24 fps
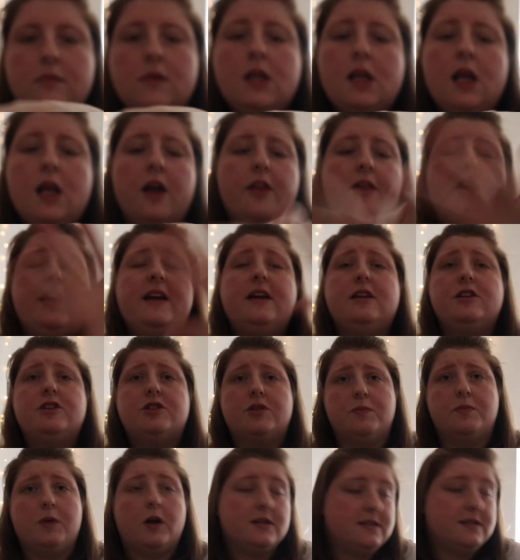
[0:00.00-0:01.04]
I think in
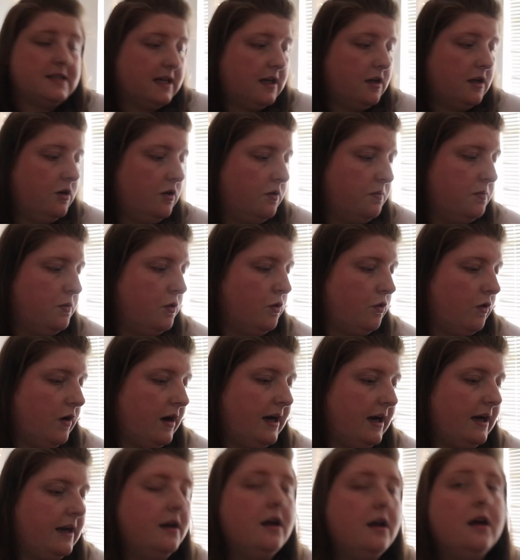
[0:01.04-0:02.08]
some lights it can look more
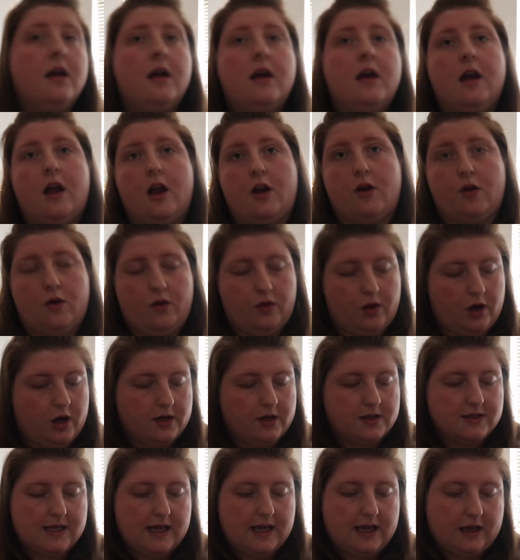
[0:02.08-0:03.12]
green, in other
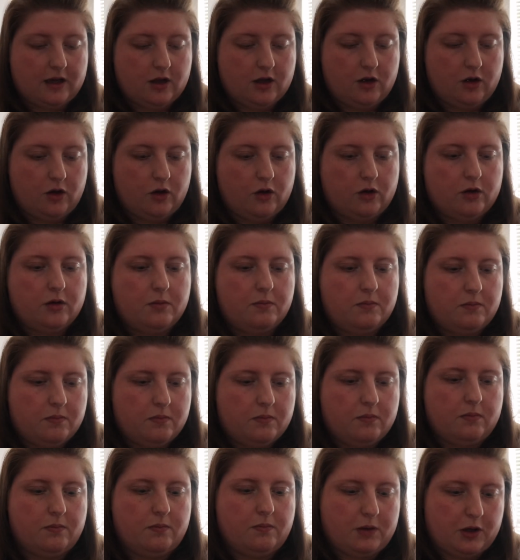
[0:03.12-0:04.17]
lights it can look
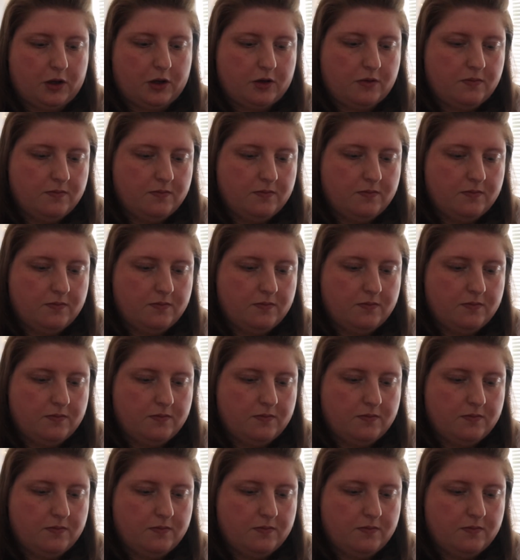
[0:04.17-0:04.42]
blue.